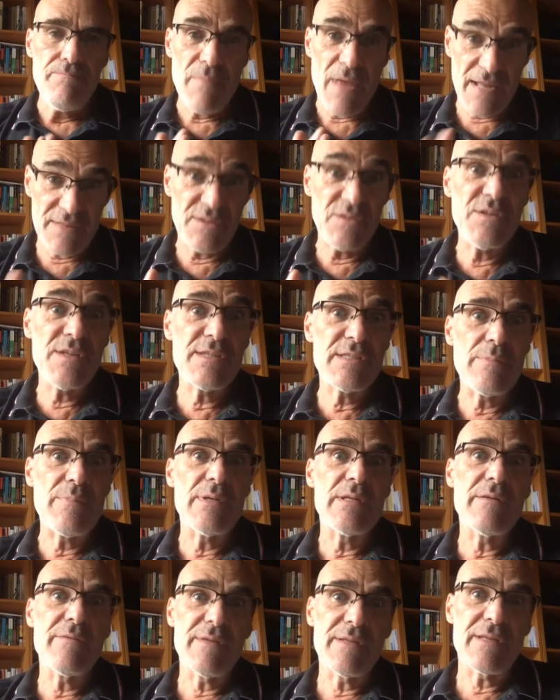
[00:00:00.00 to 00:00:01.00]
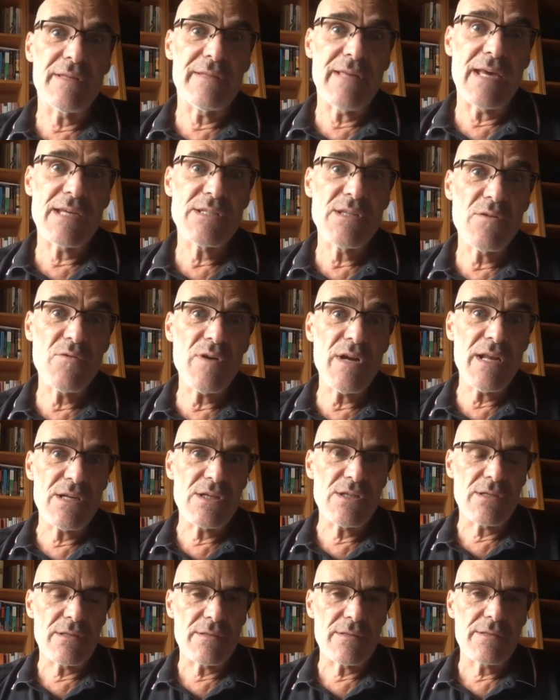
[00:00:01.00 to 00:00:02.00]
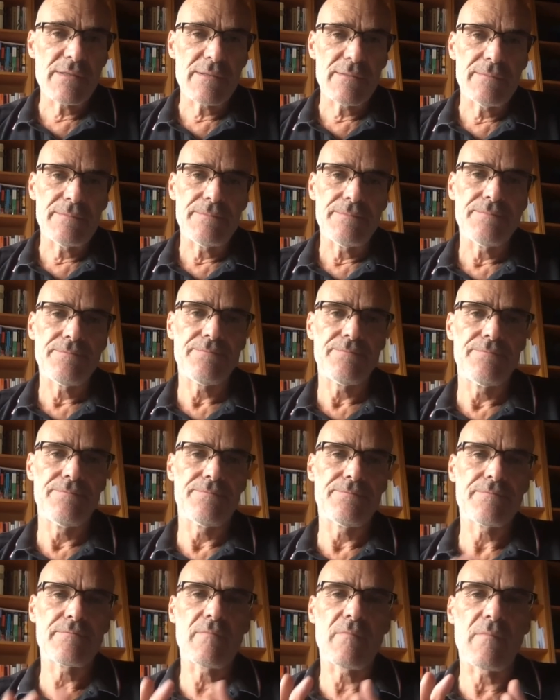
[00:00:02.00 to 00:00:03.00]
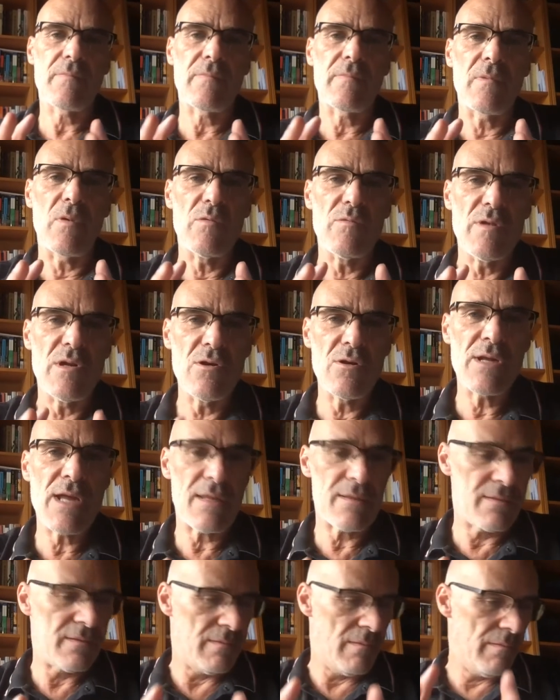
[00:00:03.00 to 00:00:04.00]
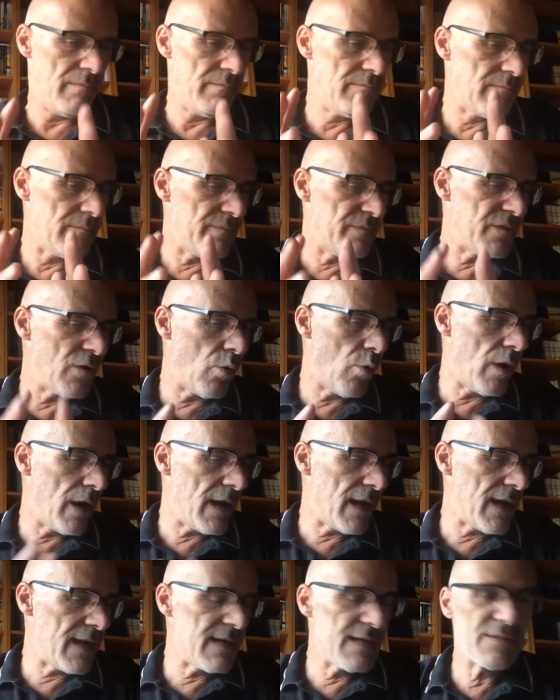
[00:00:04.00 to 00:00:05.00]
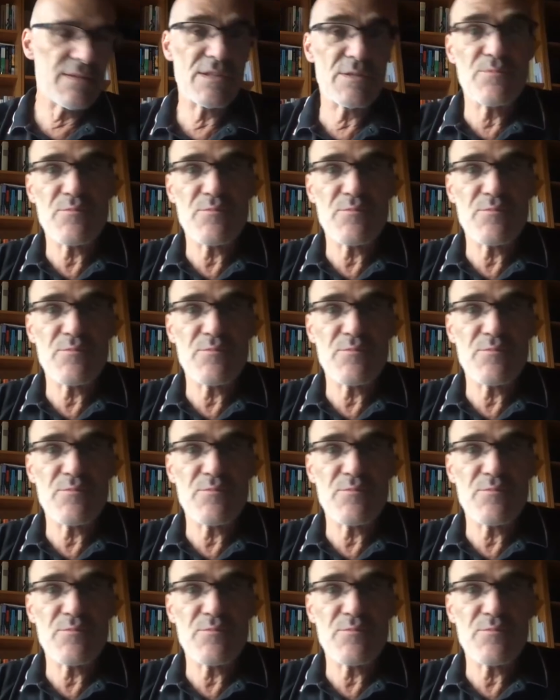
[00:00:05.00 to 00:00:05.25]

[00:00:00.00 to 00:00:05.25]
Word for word: at the discipline of international relations, when we look at the way it is